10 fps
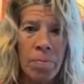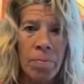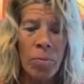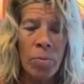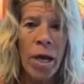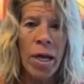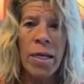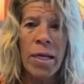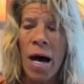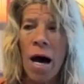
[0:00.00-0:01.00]
right?
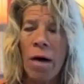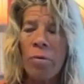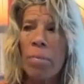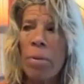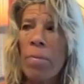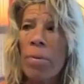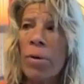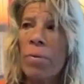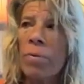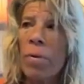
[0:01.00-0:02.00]
I
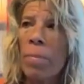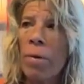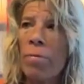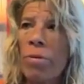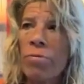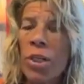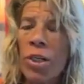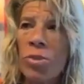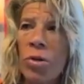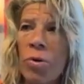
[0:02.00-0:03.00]
remember about 15
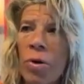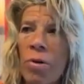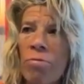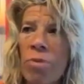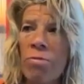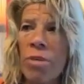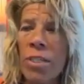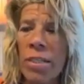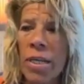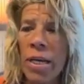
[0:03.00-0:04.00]
years ago, I had a friend
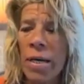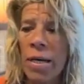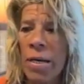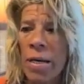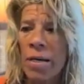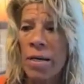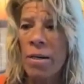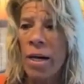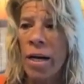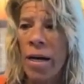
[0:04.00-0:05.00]
visiting
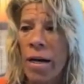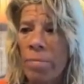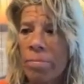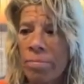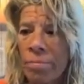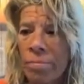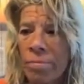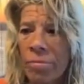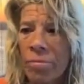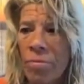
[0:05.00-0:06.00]
um,
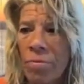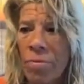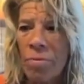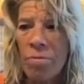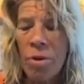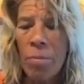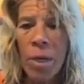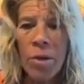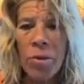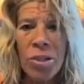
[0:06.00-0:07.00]
from
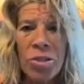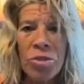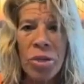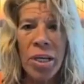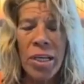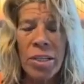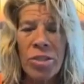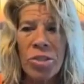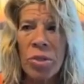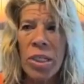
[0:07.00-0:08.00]
another country. And
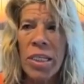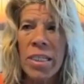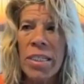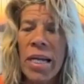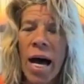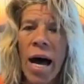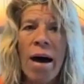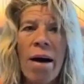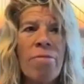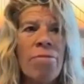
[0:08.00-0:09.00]
so he didn't
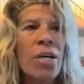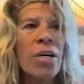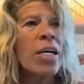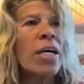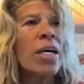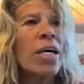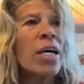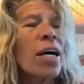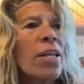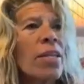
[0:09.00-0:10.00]
have
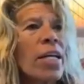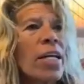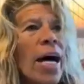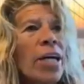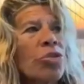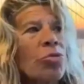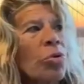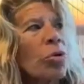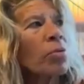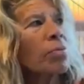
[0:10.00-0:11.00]
the
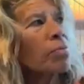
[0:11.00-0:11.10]
natural